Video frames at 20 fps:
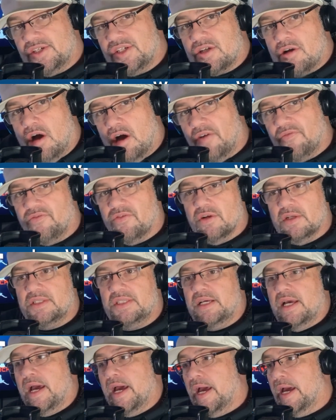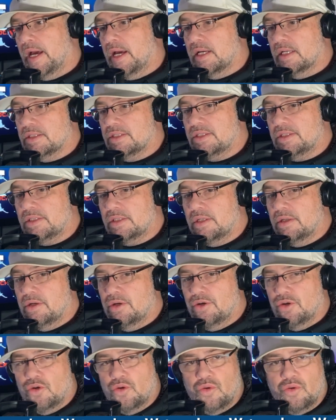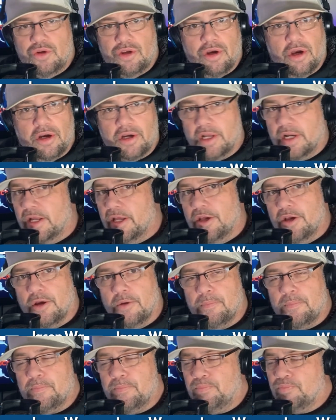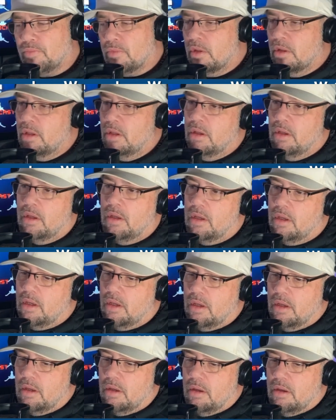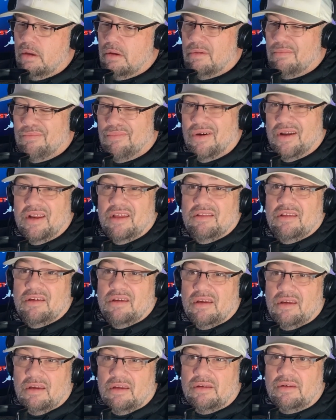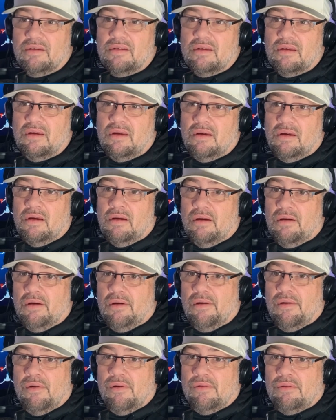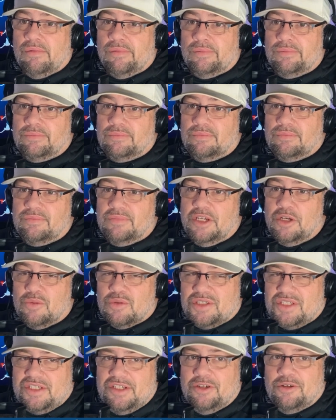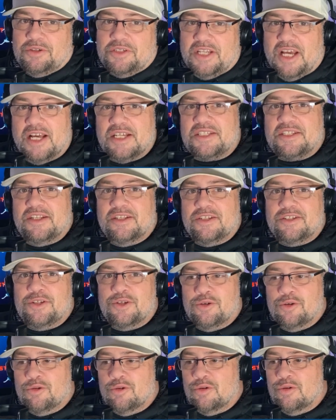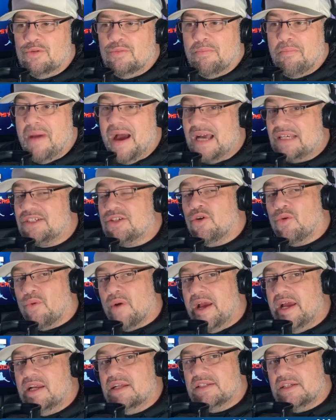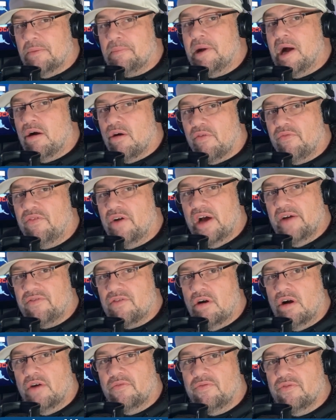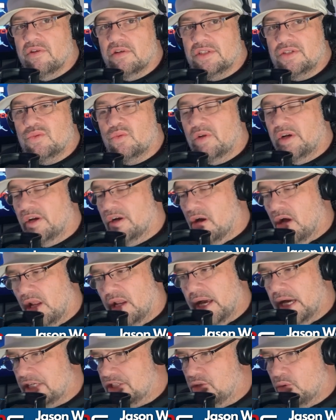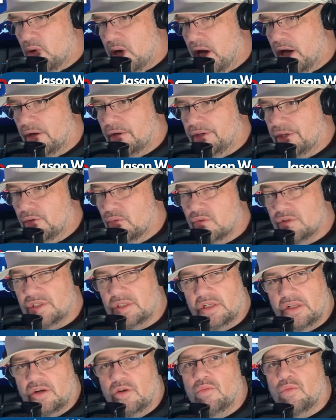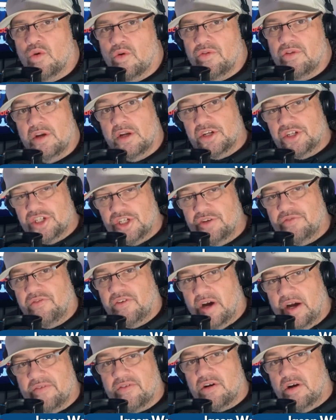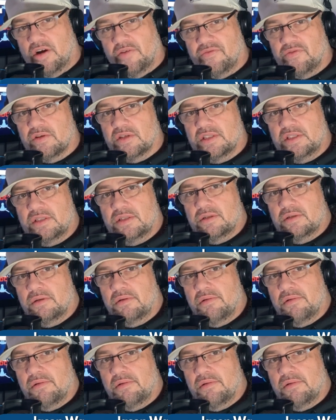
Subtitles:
conference as new, young, and hip. But in the end, it was still destined to masquerade as a Power 5 conference when in all actuality, it was little more than a G5 conference.